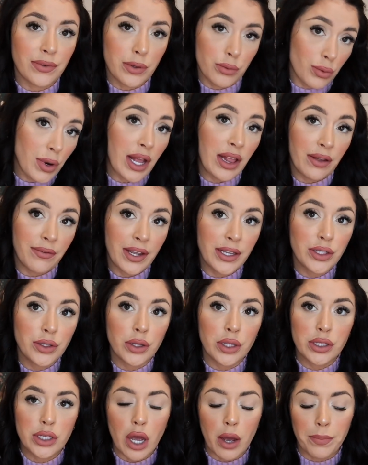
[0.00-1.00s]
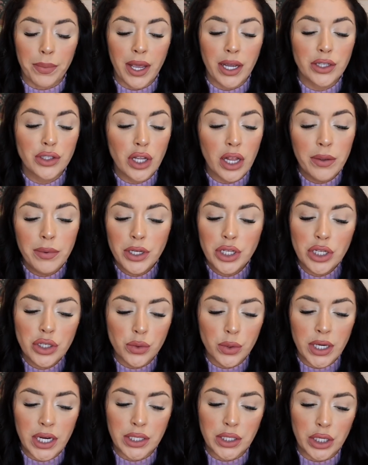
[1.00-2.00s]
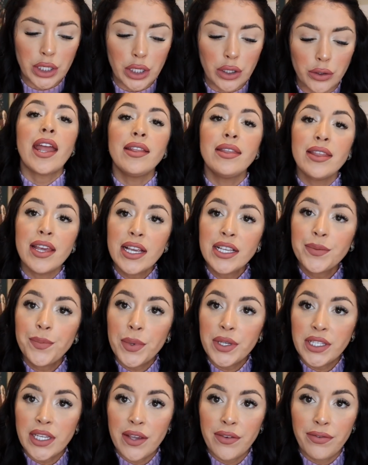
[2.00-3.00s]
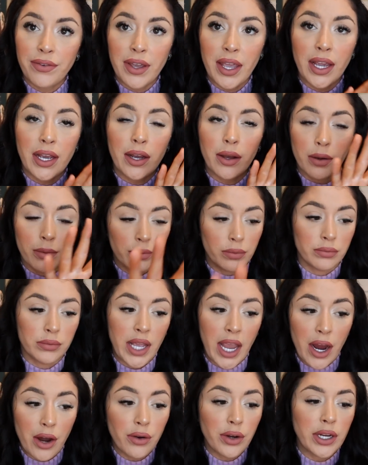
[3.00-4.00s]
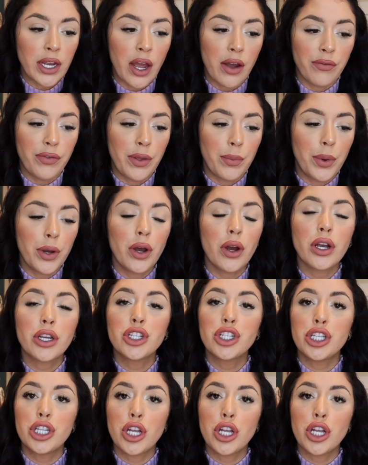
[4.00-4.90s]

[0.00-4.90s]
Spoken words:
relevant to the topic. So let me just read it to you. In this specific area of the book, she